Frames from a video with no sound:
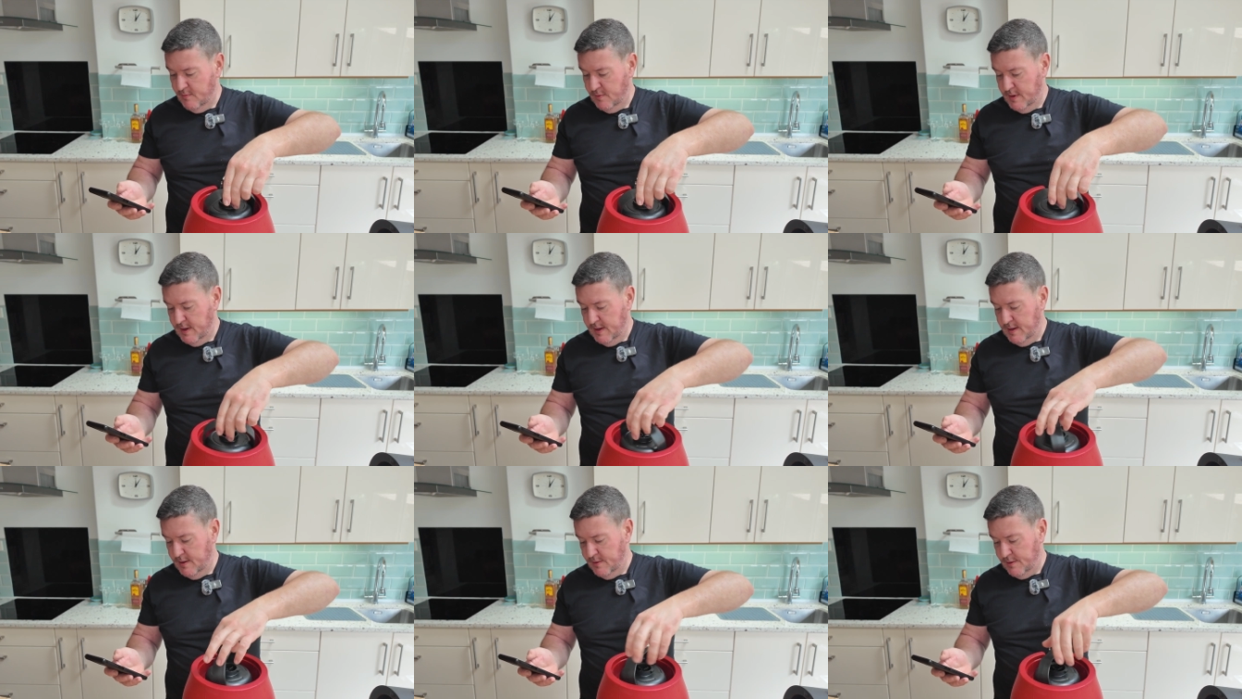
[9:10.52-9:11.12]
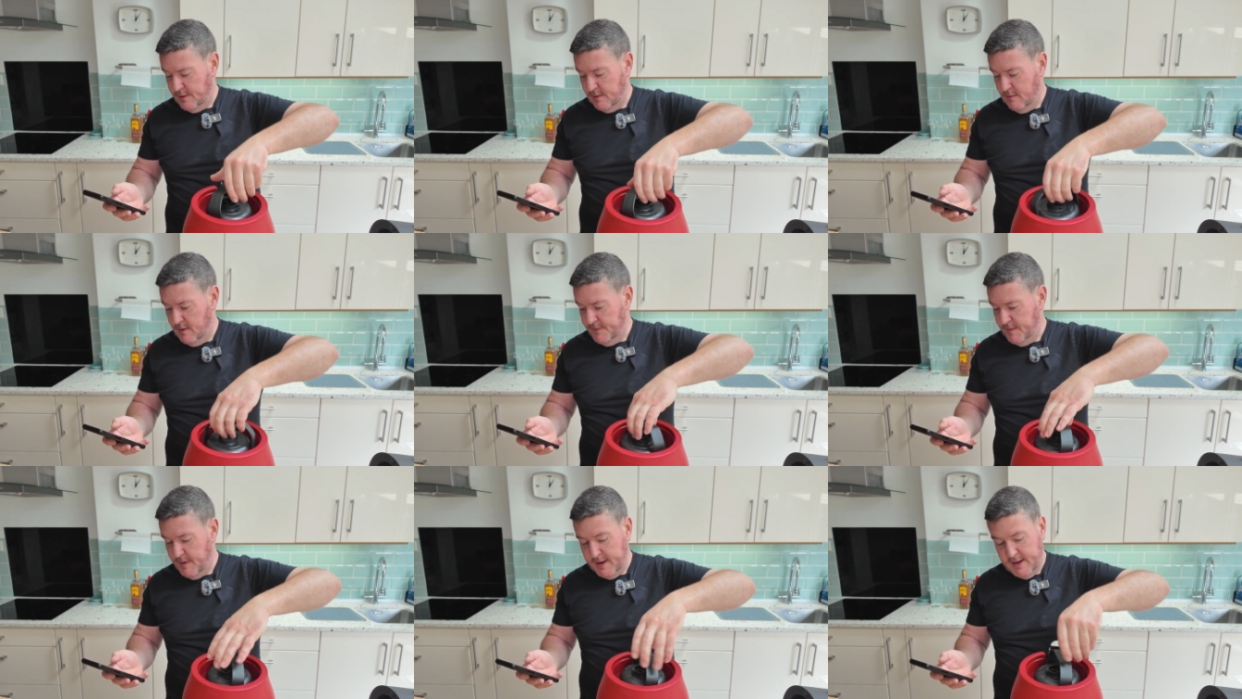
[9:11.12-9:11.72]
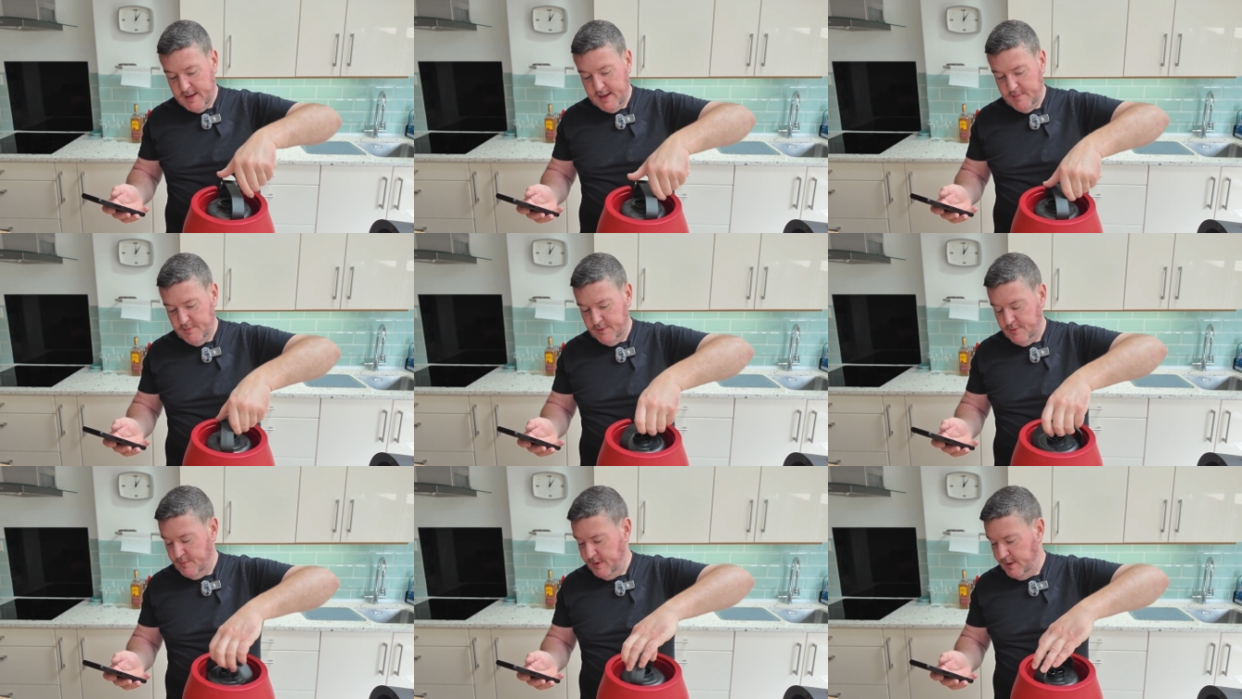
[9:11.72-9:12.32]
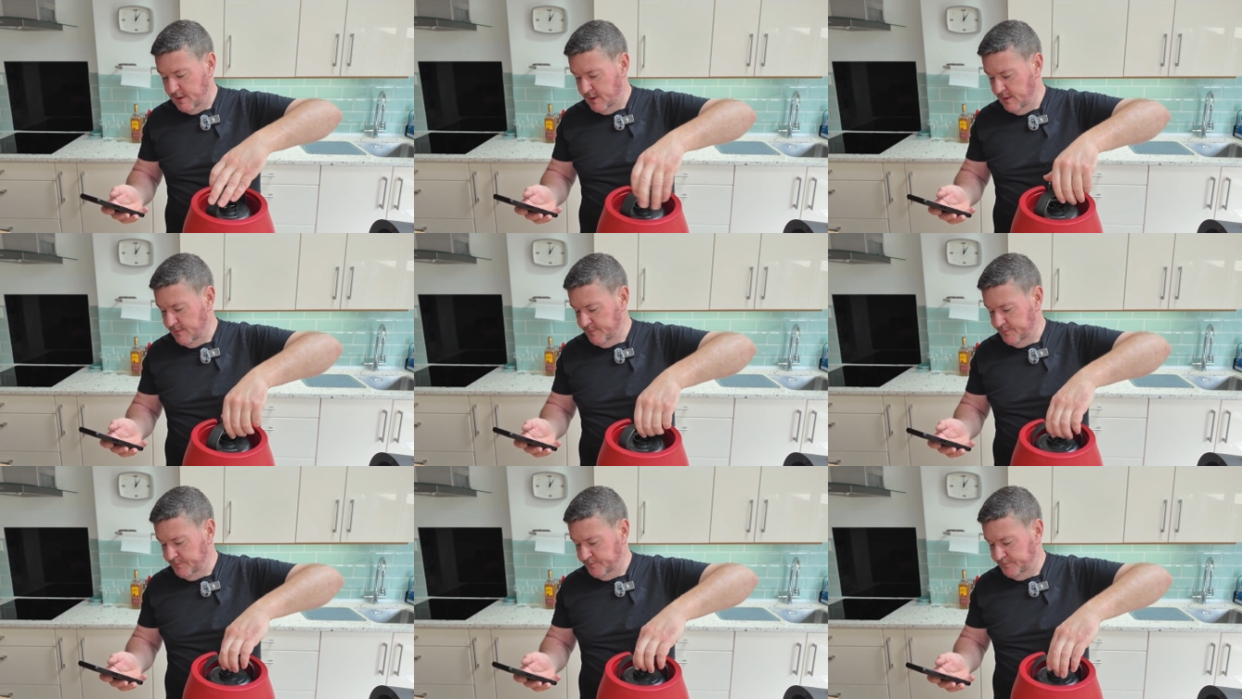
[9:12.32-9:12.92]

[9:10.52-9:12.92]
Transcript: we screw on the main cap, which we do,